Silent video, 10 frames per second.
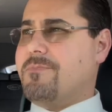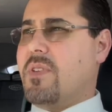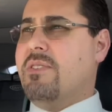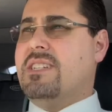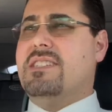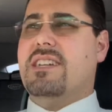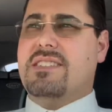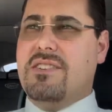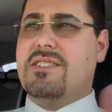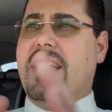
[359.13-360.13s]
which is just
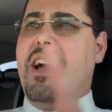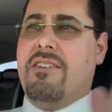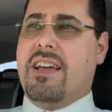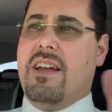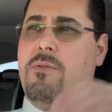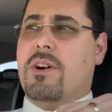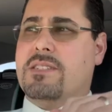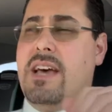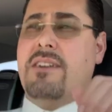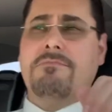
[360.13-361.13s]
usually how it kind of works
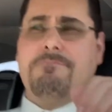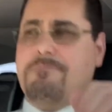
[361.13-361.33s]
out.